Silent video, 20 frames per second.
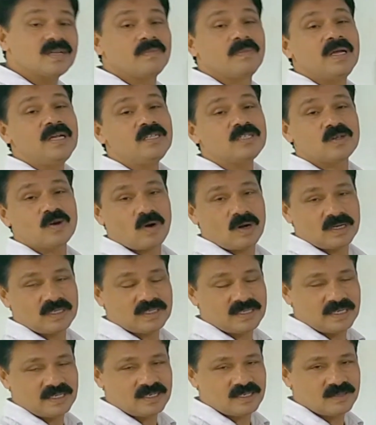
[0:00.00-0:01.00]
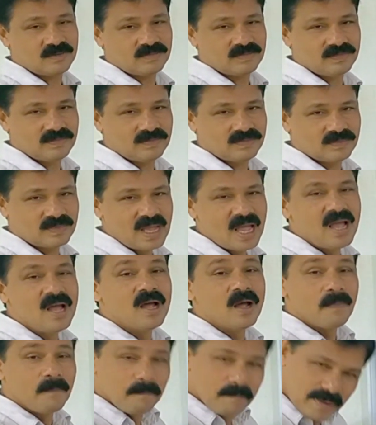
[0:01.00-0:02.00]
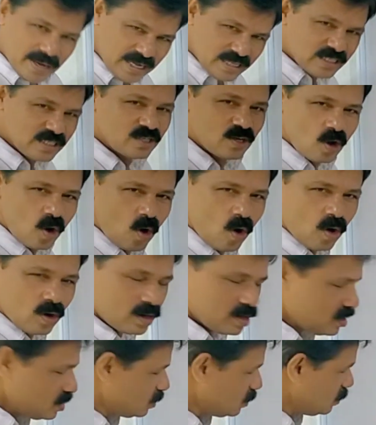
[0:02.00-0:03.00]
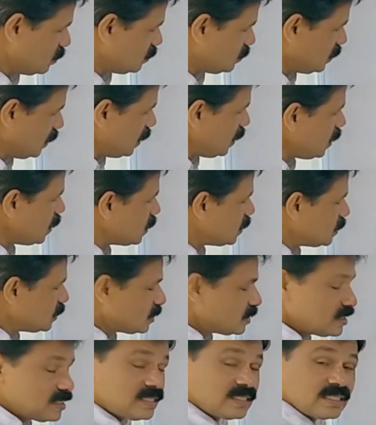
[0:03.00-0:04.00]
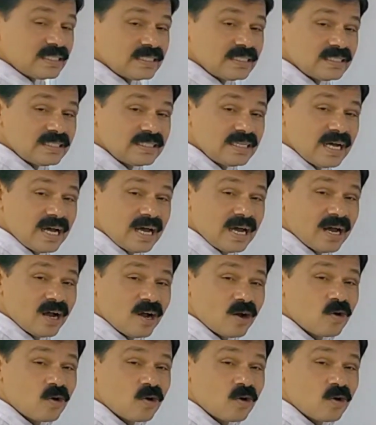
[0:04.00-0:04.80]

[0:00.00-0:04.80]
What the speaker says: remains constant. Based on, see, the